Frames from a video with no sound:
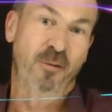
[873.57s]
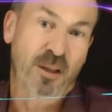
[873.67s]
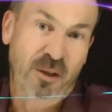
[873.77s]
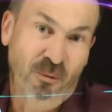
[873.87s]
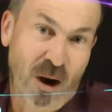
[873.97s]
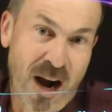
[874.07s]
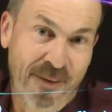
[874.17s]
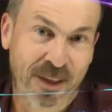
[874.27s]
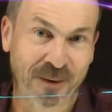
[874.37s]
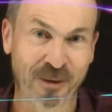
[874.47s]
I've just
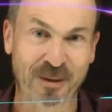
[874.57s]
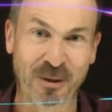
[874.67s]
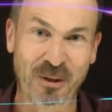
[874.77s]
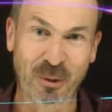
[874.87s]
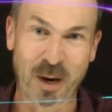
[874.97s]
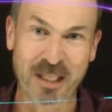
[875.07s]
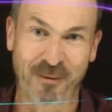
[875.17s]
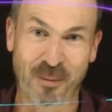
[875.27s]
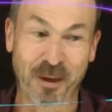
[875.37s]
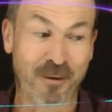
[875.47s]
derived the difference of two squares
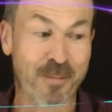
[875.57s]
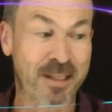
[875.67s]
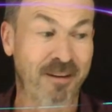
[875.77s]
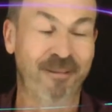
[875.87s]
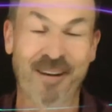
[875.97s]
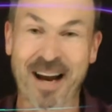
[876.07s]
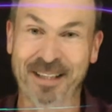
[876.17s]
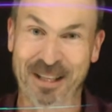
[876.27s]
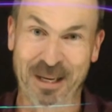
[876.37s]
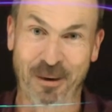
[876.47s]
formula from this
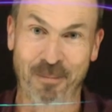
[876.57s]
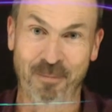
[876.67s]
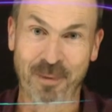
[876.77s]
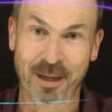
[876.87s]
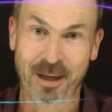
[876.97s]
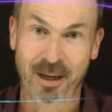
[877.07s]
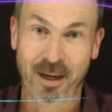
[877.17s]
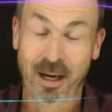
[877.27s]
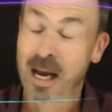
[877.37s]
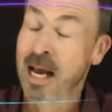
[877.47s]
factor theorem.
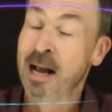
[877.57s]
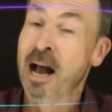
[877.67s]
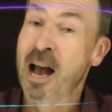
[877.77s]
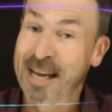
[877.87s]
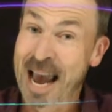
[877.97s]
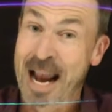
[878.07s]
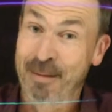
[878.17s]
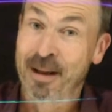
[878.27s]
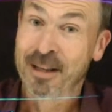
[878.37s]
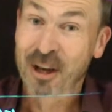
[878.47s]

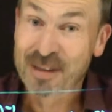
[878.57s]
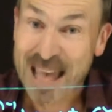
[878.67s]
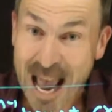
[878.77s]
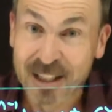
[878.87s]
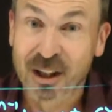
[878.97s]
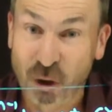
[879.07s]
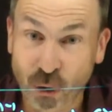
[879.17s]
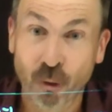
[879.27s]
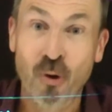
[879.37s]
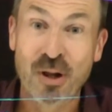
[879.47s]
Okay, so that's the
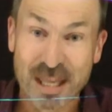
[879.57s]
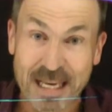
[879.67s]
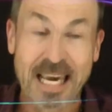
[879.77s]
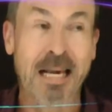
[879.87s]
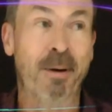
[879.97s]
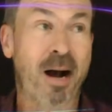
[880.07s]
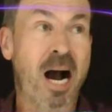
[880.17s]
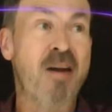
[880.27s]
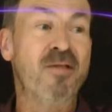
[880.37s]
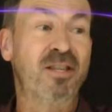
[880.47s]
true thinking
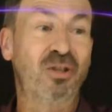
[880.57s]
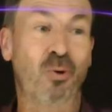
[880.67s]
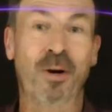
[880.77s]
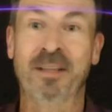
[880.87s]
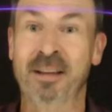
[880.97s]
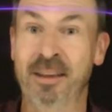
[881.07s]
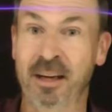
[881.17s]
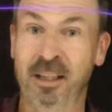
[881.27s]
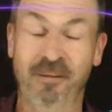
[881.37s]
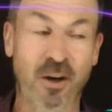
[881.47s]
behind the story of
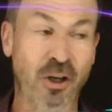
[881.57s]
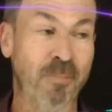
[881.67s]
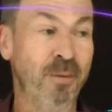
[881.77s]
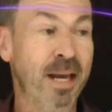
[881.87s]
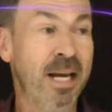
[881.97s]
synthetic division.